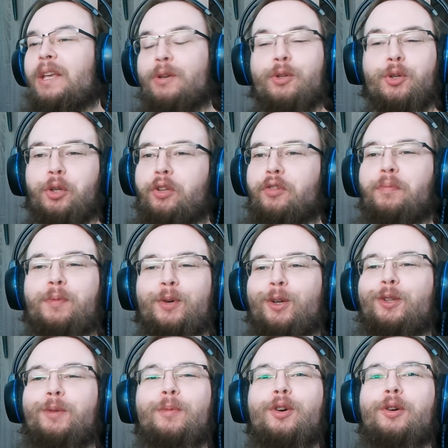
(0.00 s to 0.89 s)
you should have
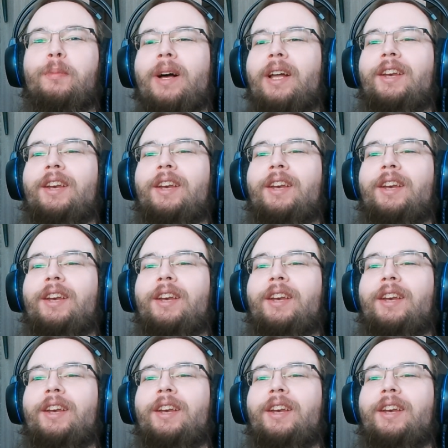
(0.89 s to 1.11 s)
brought more